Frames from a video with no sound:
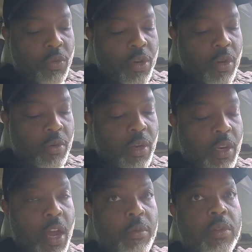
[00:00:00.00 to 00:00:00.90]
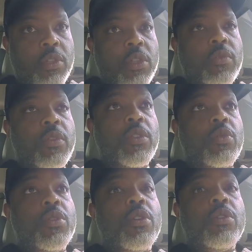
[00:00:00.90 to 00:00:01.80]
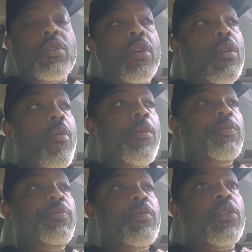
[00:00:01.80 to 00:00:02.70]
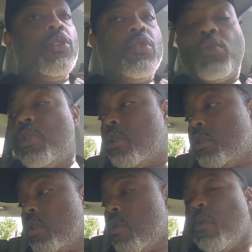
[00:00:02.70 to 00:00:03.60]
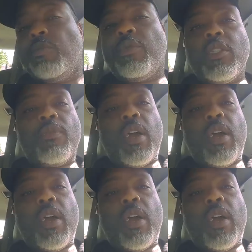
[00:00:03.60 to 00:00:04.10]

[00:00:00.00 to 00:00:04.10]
tweeter adapter just for the tweeter, so the two tweeters, so it's